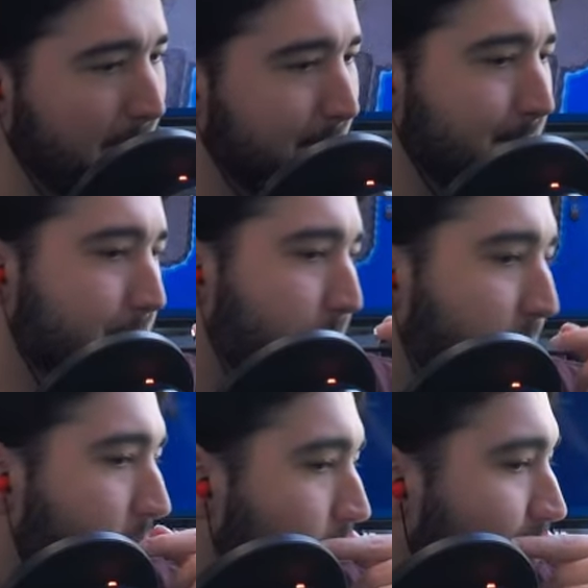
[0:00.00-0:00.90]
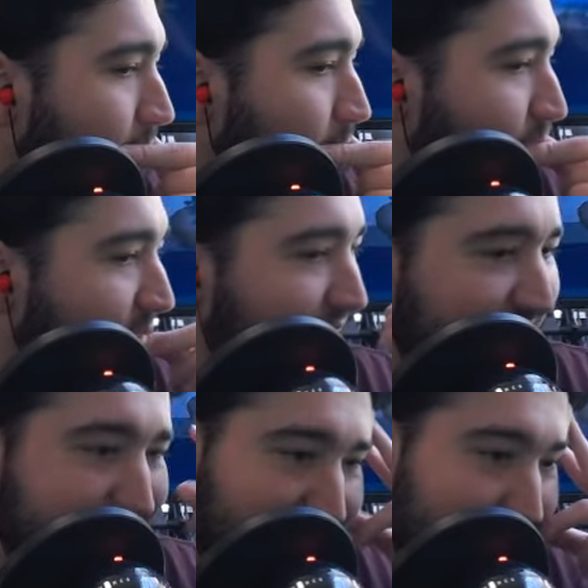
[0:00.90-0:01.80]

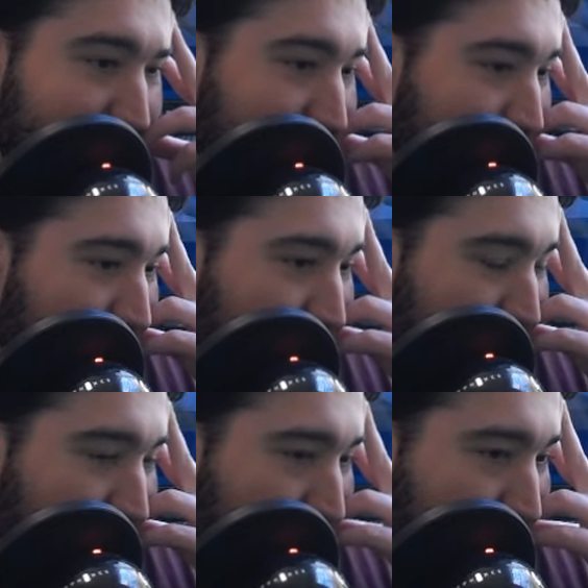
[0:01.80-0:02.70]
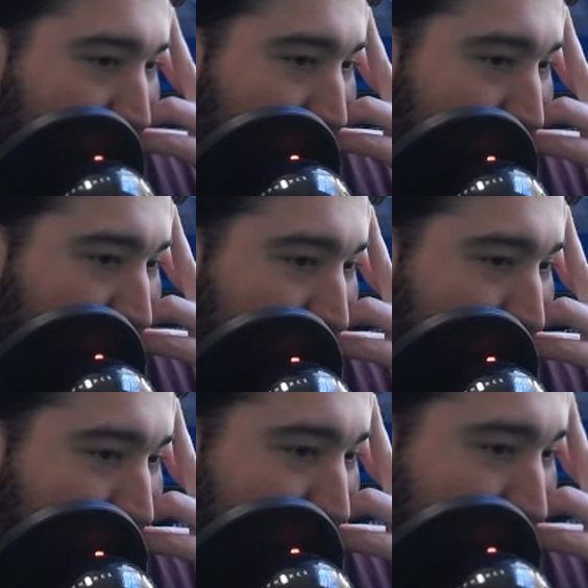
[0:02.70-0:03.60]

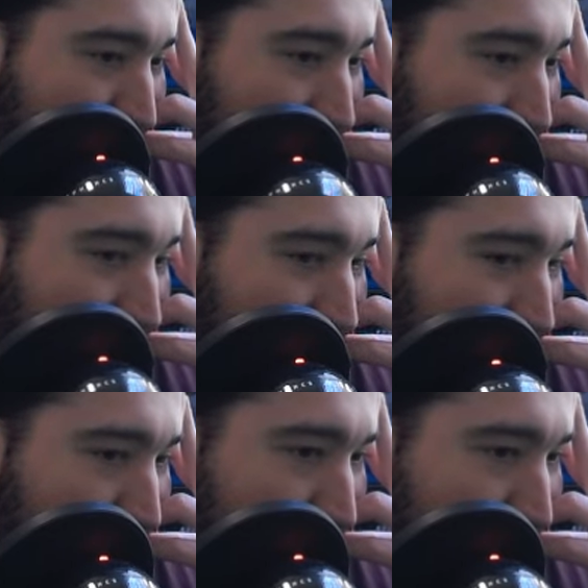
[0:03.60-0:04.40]
[no speech]